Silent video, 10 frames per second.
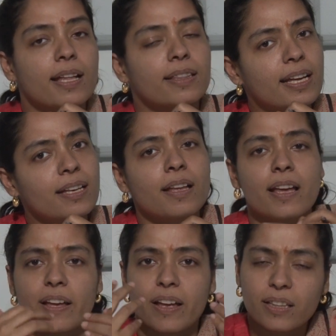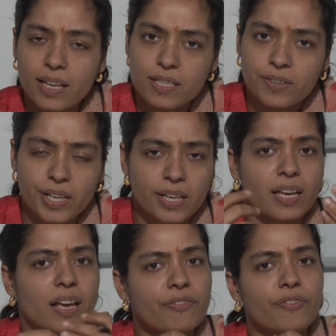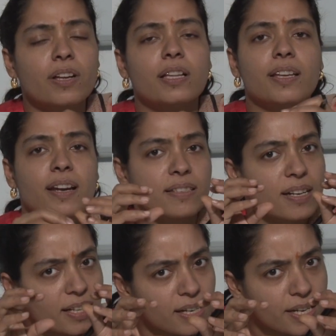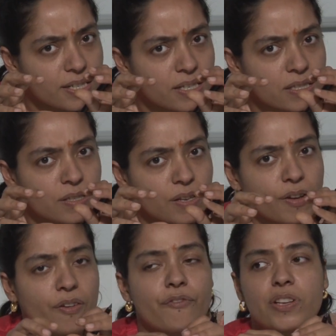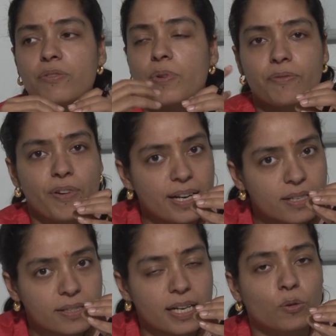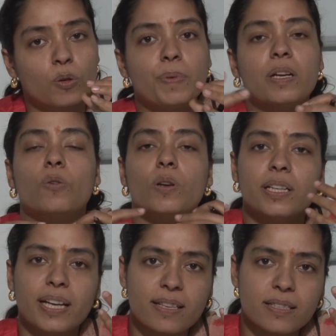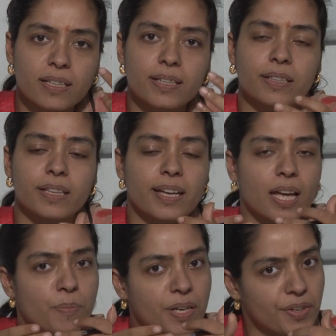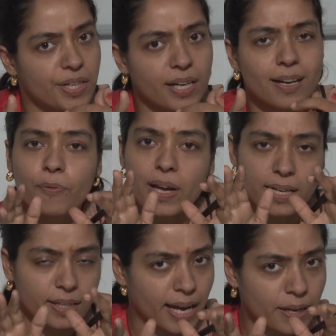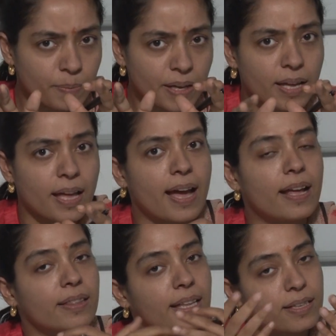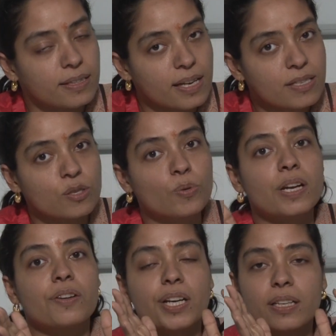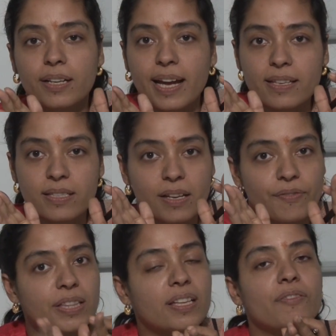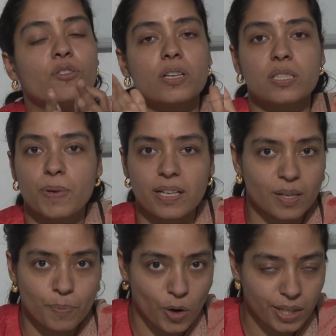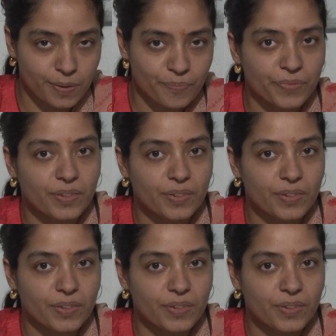Then in the screening, if there are certain lesions which one finds that could be colon cancer, then they can be treated well in time. And then thus, you can treat the cancer when they have not spread in the body.